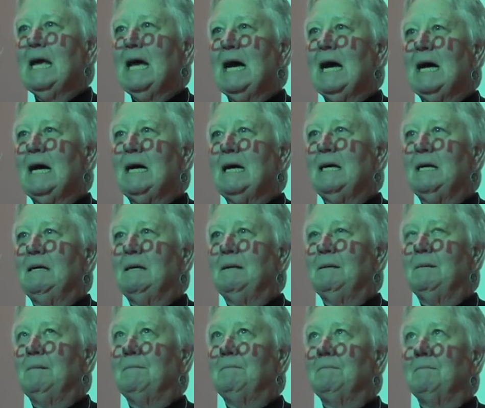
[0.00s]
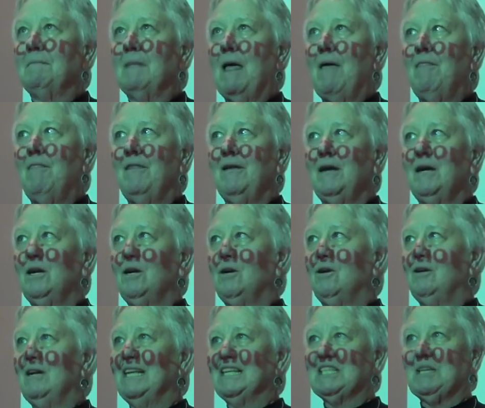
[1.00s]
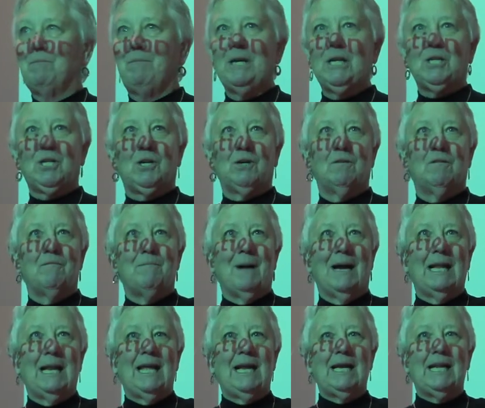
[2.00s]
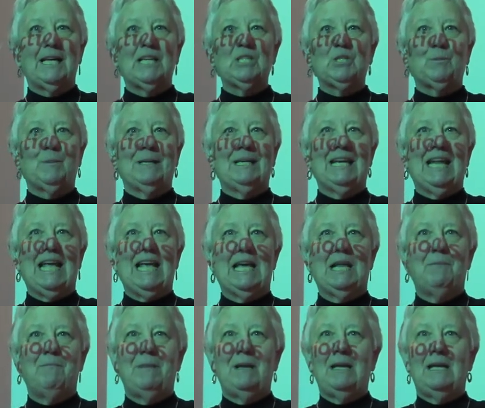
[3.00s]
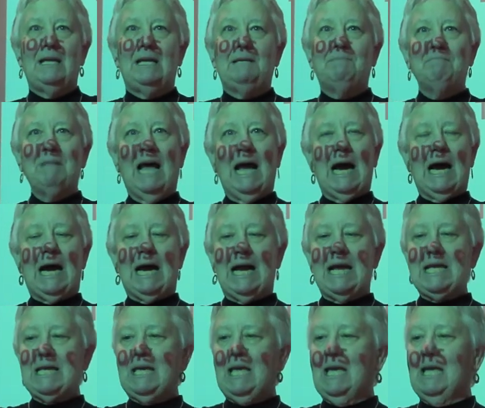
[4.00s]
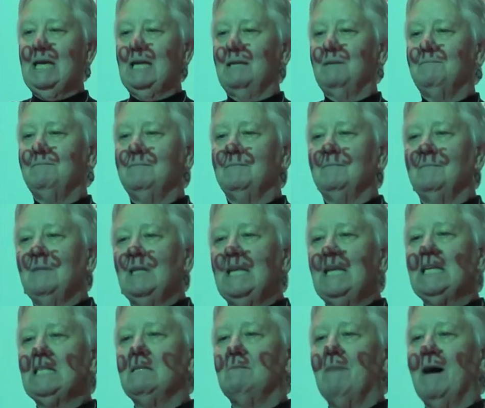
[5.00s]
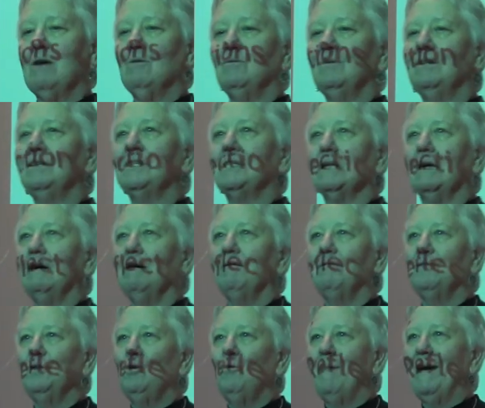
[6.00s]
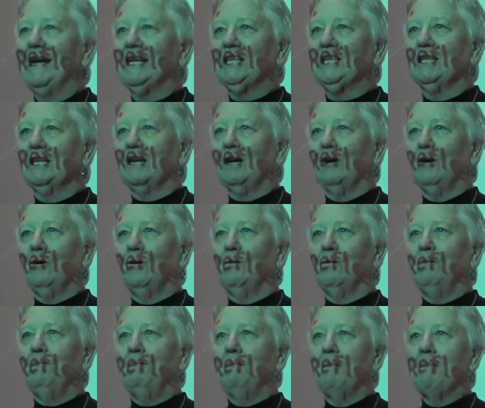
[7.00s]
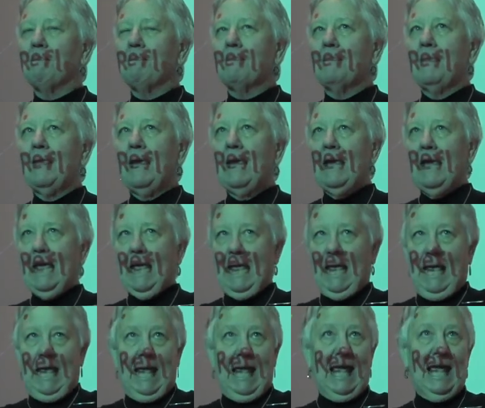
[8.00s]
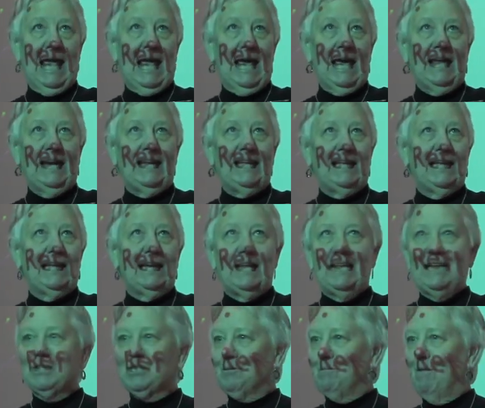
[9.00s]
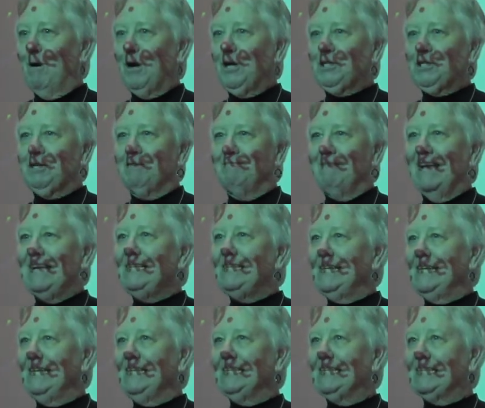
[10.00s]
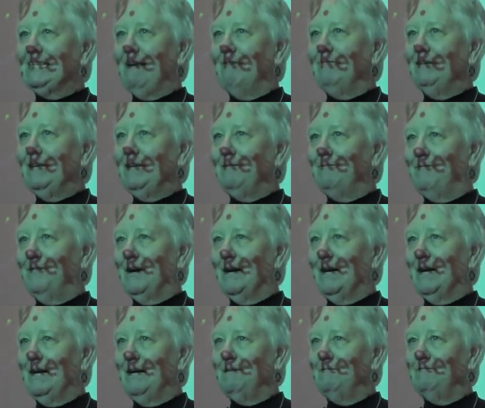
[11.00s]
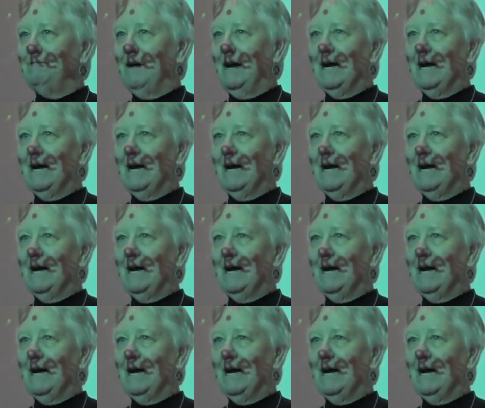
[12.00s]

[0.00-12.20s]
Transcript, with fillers: Um, there is a picture of my late husband and me hiking in the mountains of New Mexico and it is March of 1975.